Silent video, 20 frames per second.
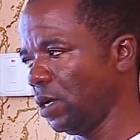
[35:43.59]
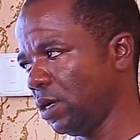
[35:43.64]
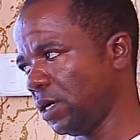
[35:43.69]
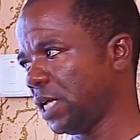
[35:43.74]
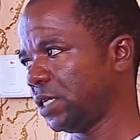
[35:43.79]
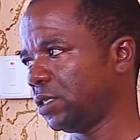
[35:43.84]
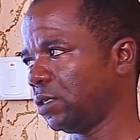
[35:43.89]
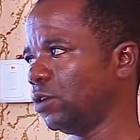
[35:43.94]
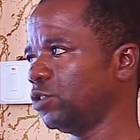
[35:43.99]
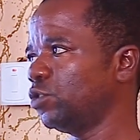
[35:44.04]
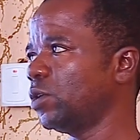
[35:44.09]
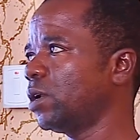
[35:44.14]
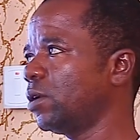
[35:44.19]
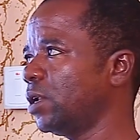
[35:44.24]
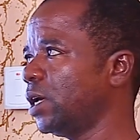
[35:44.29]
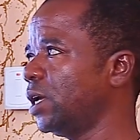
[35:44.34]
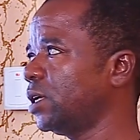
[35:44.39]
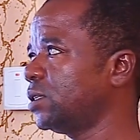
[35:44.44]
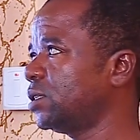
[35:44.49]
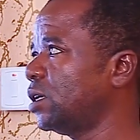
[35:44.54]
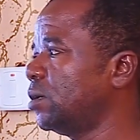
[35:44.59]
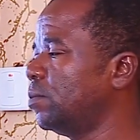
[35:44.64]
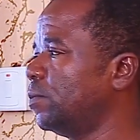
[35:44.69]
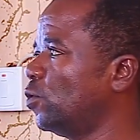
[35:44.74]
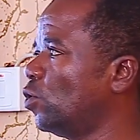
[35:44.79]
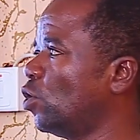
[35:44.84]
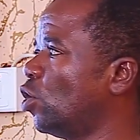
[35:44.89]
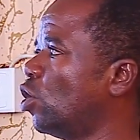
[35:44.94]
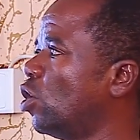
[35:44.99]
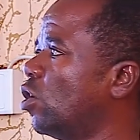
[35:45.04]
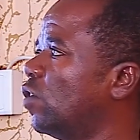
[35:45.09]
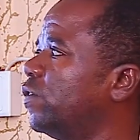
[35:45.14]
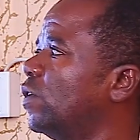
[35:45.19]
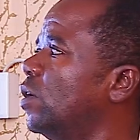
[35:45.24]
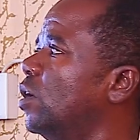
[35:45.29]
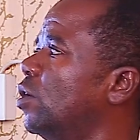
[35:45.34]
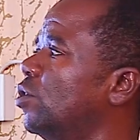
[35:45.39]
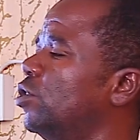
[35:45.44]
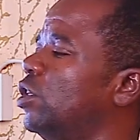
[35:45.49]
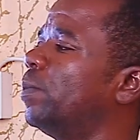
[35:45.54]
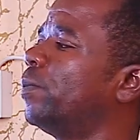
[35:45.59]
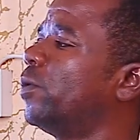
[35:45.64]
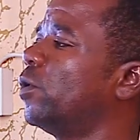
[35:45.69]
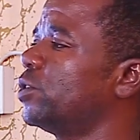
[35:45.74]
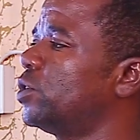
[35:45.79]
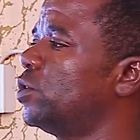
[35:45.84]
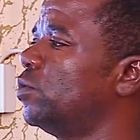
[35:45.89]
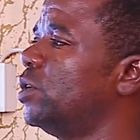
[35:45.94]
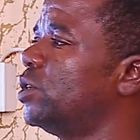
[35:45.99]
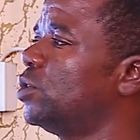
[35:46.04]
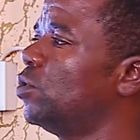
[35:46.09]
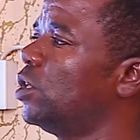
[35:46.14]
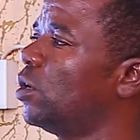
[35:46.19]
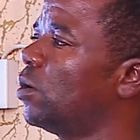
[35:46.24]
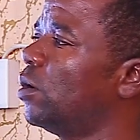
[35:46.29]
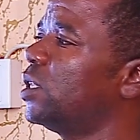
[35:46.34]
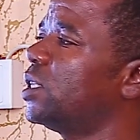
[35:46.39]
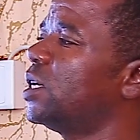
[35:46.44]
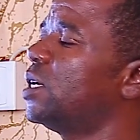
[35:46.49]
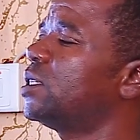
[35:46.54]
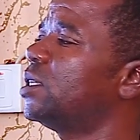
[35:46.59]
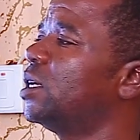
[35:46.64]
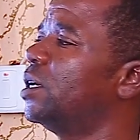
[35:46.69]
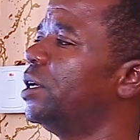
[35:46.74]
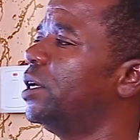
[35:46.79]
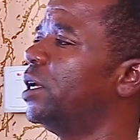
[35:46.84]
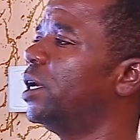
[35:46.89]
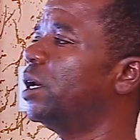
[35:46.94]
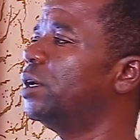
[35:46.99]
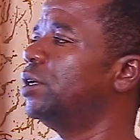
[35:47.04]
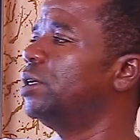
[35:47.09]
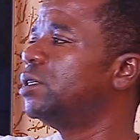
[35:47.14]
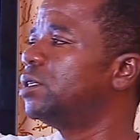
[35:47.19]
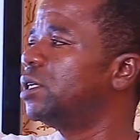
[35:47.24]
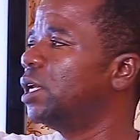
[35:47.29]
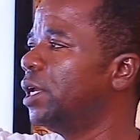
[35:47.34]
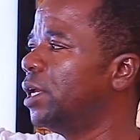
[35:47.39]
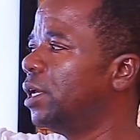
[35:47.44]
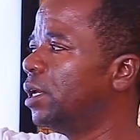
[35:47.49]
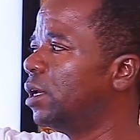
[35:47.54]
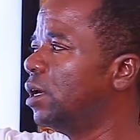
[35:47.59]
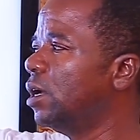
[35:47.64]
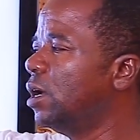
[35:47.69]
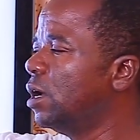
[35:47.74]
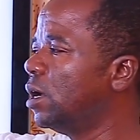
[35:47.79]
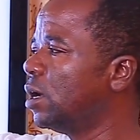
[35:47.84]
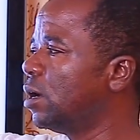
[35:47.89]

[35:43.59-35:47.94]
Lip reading: That's also another example of the postulate. So the correct answer here is A.